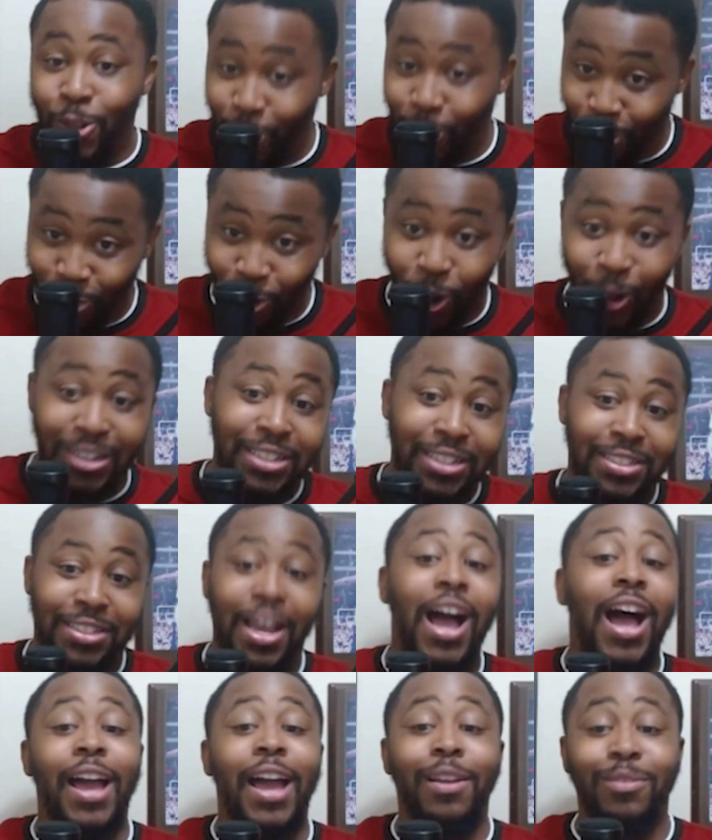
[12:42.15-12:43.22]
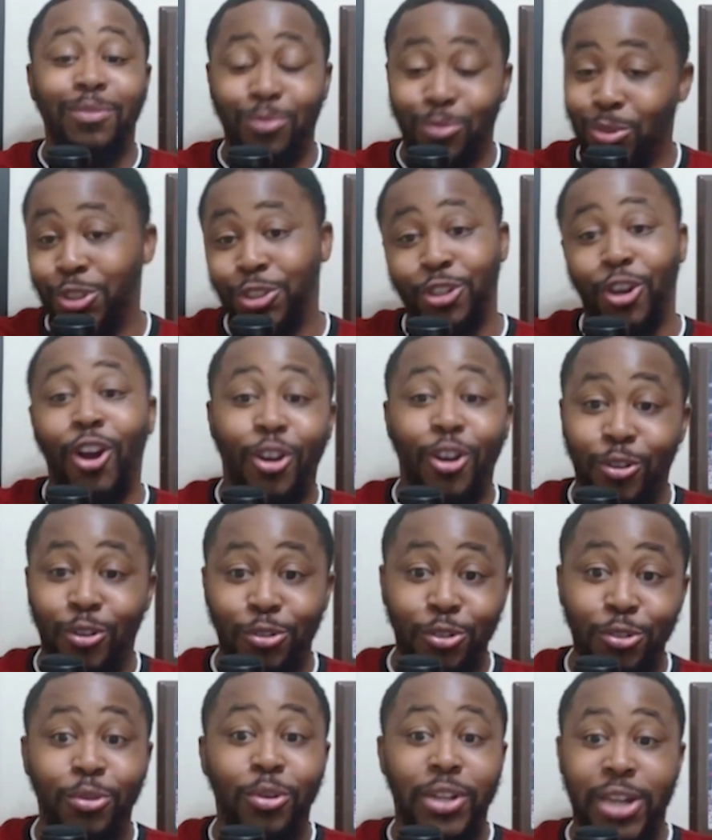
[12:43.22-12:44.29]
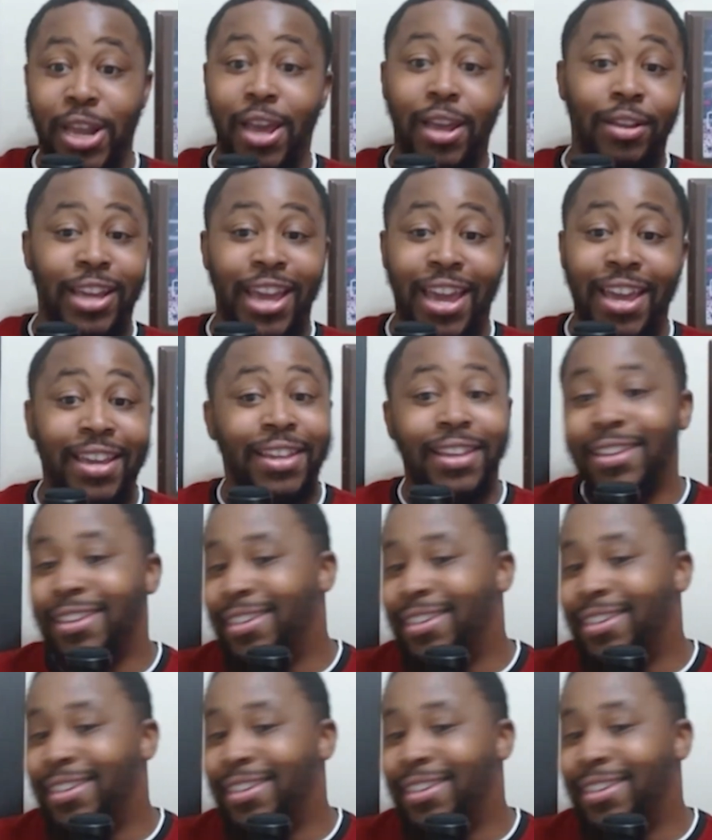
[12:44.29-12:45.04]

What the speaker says: Y'all decide what y'all gonna do on that, okay?